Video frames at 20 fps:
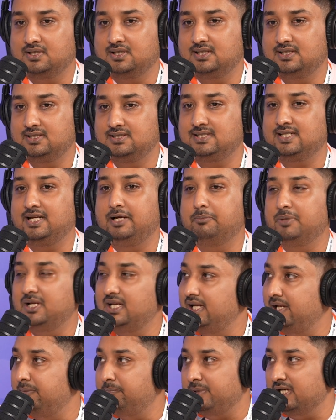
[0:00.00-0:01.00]
stable
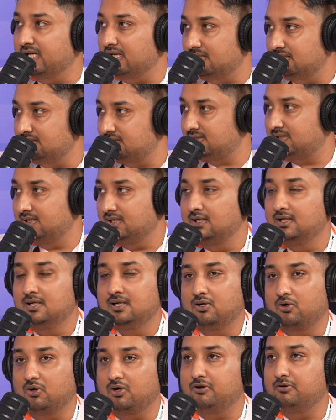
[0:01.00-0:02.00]
APIs
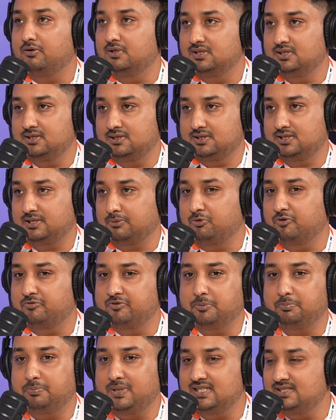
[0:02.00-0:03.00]
or some of
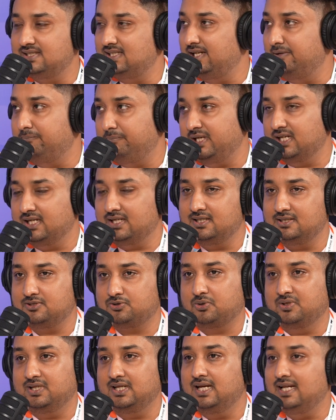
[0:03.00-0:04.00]
the best APIs
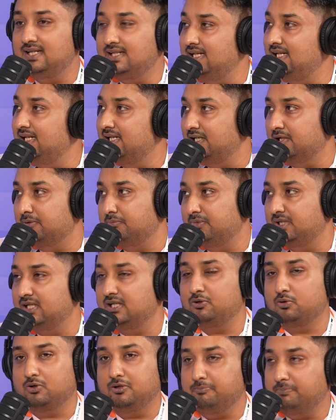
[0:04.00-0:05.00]
on Ethereum, then
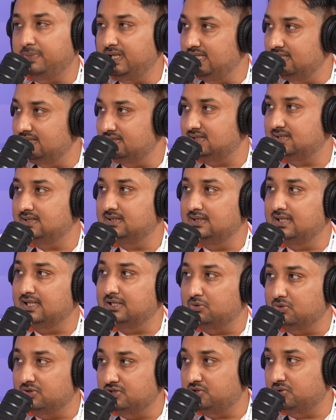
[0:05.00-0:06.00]
on Base, then
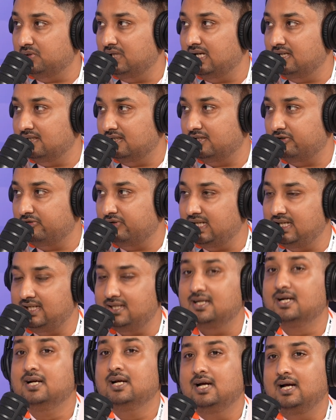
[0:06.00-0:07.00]
on Solana, right?
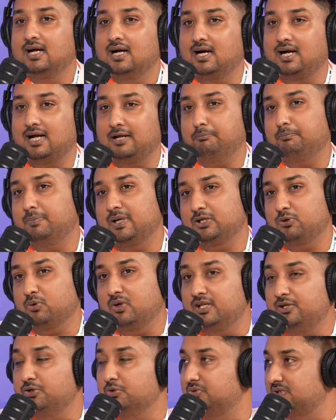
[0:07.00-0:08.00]
And
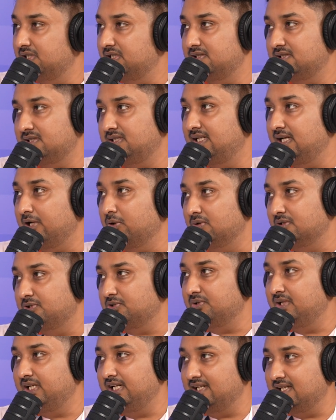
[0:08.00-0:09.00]
Bitcoin users, they also
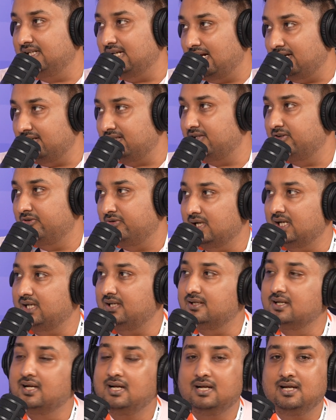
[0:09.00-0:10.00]
need that, right?
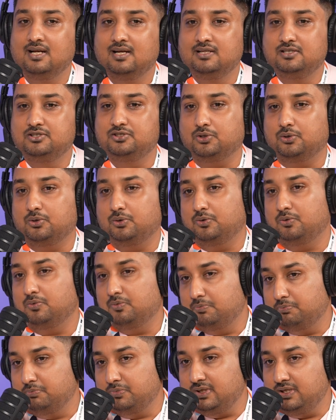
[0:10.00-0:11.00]
So
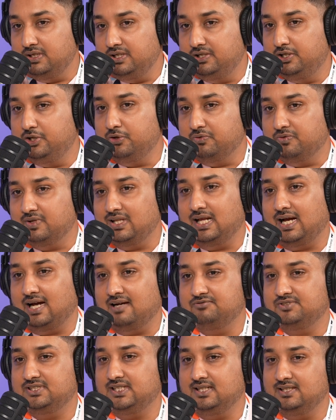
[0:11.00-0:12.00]
you will
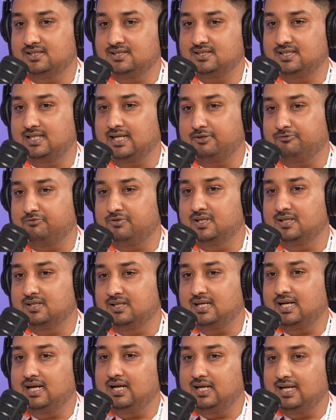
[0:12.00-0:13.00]
have chains that will
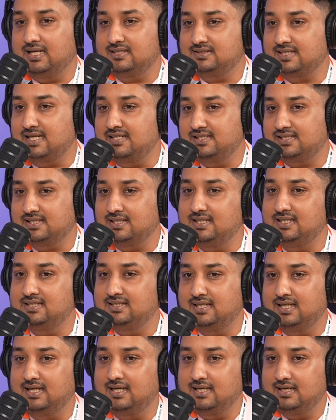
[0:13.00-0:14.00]
essentially
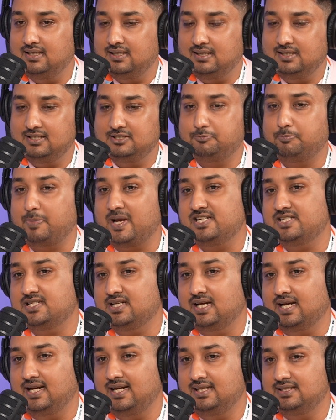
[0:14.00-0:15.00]

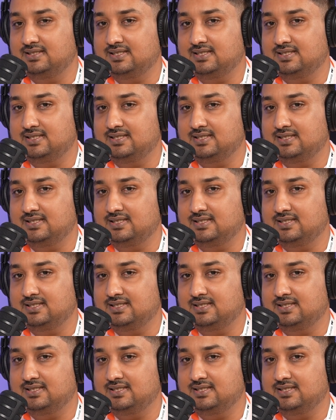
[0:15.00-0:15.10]
specialize